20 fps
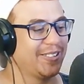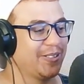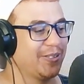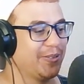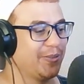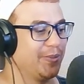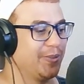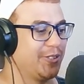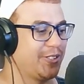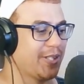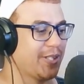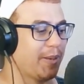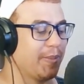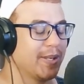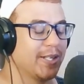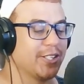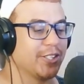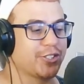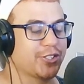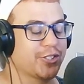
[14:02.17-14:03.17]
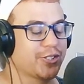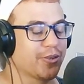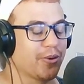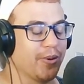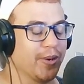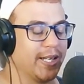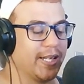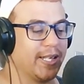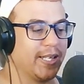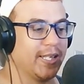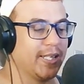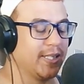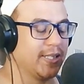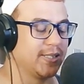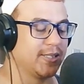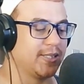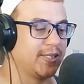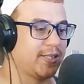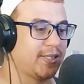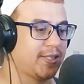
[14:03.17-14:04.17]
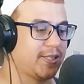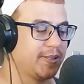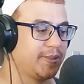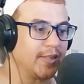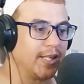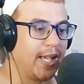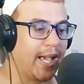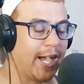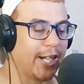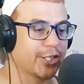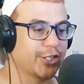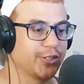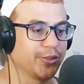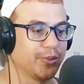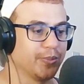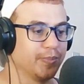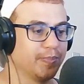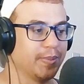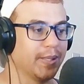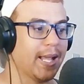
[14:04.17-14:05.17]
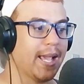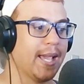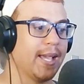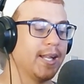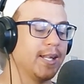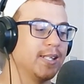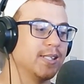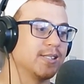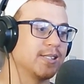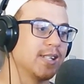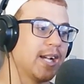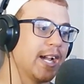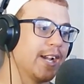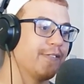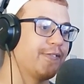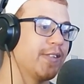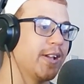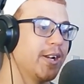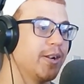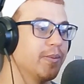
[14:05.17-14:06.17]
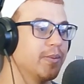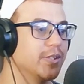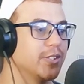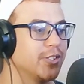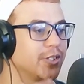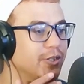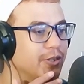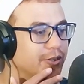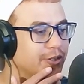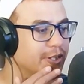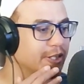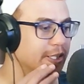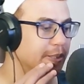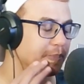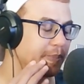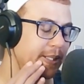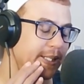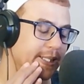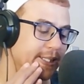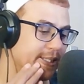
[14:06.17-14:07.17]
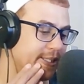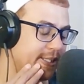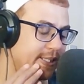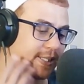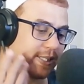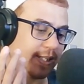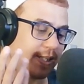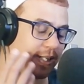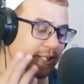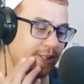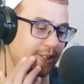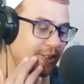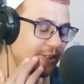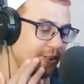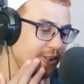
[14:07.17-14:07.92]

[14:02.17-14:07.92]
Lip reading: which, I mean, destroyed his actual blade, his knife that he was using, but, you